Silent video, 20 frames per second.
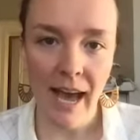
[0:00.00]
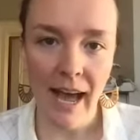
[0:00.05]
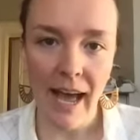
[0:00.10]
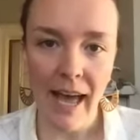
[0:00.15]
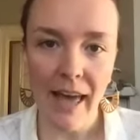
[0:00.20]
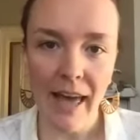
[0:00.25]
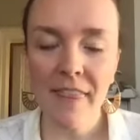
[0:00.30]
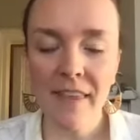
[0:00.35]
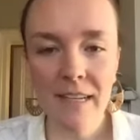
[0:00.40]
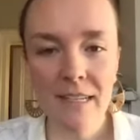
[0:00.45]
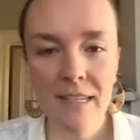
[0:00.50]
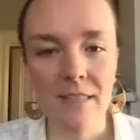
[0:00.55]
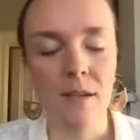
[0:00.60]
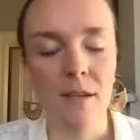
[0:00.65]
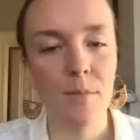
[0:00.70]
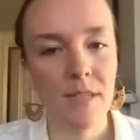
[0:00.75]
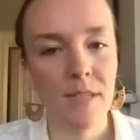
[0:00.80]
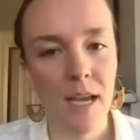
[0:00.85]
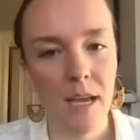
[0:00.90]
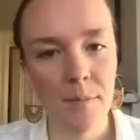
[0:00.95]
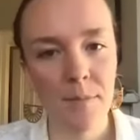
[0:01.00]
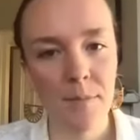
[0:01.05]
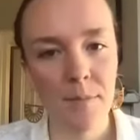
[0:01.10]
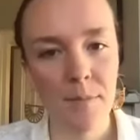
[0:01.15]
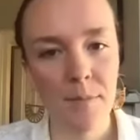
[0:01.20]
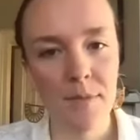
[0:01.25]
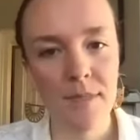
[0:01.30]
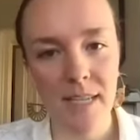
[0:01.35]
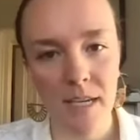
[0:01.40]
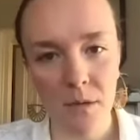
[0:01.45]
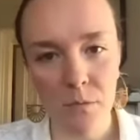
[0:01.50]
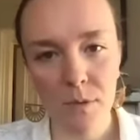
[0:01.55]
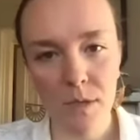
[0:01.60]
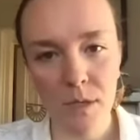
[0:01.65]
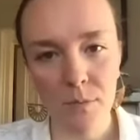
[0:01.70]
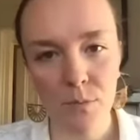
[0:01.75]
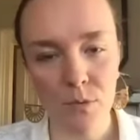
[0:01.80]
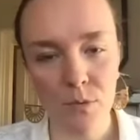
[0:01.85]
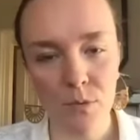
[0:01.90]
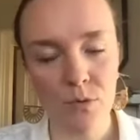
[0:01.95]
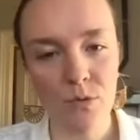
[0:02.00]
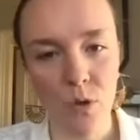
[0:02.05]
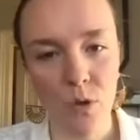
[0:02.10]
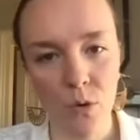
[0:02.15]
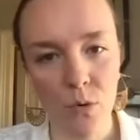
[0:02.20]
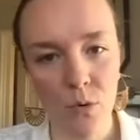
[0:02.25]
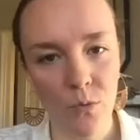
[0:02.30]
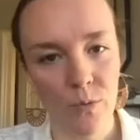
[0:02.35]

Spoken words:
I think sometimes young people don't